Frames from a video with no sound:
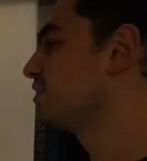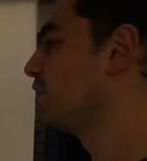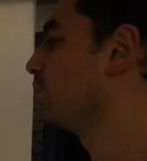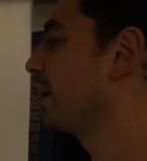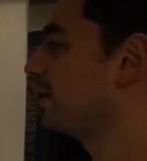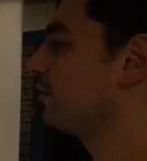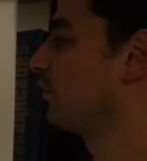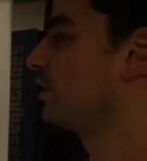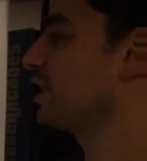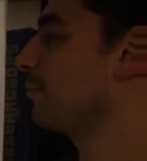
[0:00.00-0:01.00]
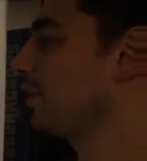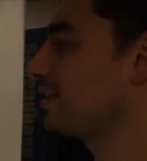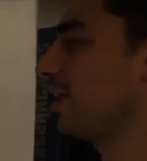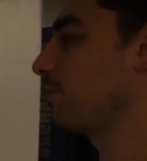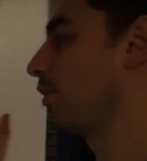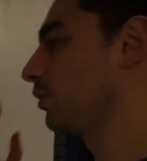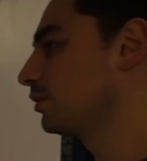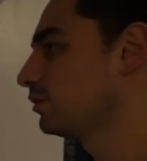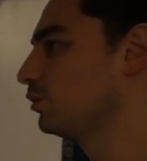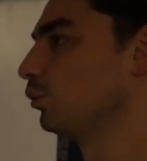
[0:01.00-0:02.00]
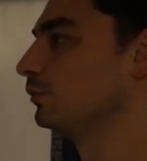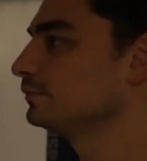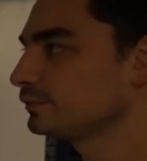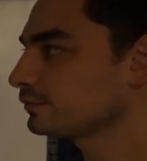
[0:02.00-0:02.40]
So like, for example, like South Park, cool.